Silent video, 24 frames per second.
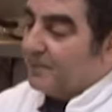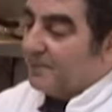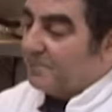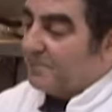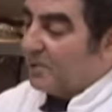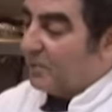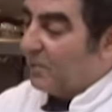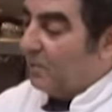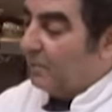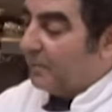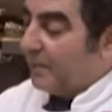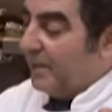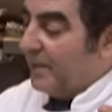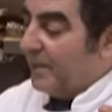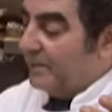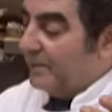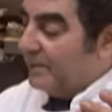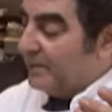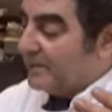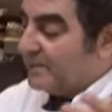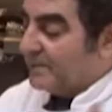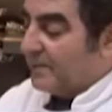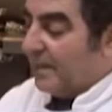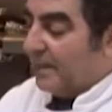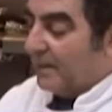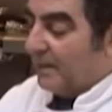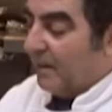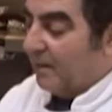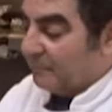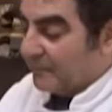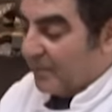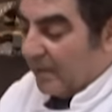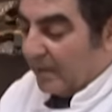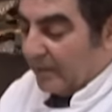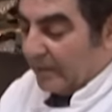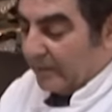People complain there's not enough
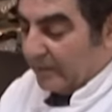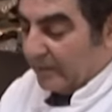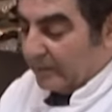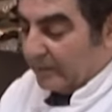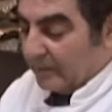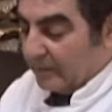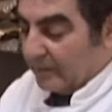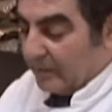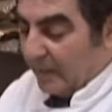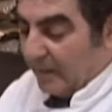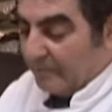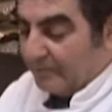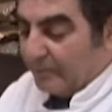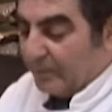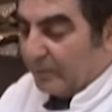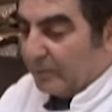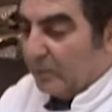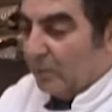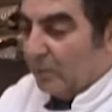garlic. I put